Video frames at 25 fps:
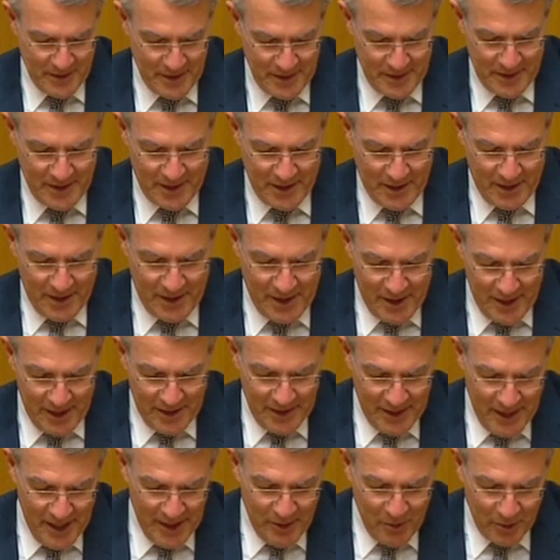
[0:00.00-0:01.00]
And, I,
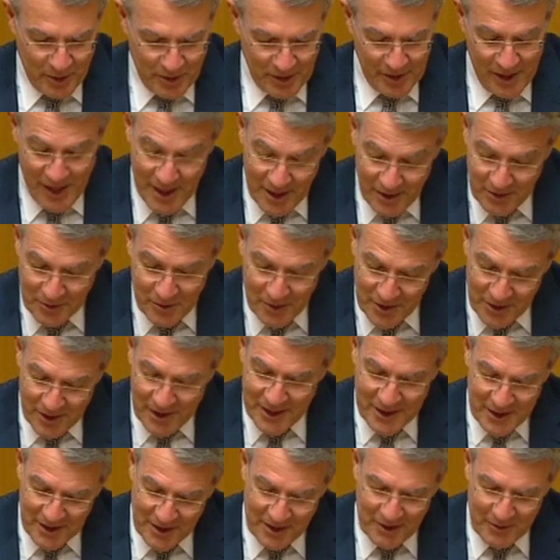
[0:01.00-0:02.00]
and how, how could
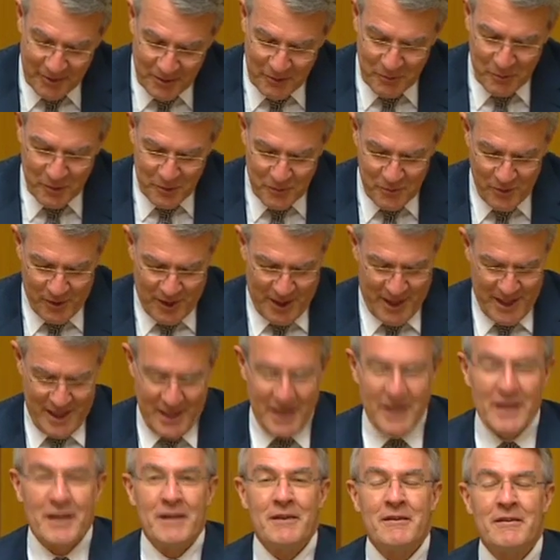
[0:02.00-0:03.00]
I know it would
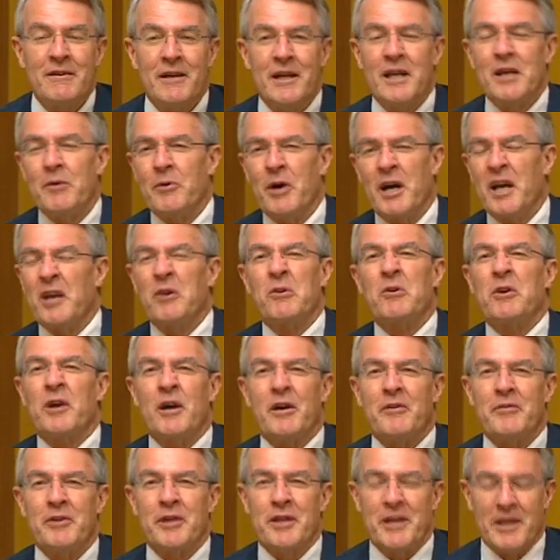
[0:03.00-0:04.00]
rain? Anyway, look
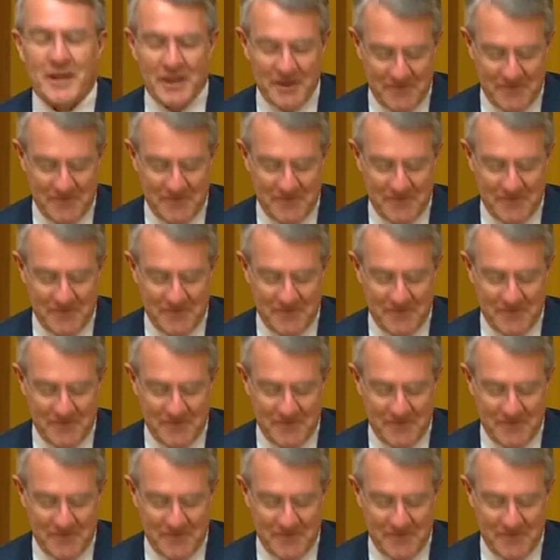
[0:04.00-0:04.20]
over there."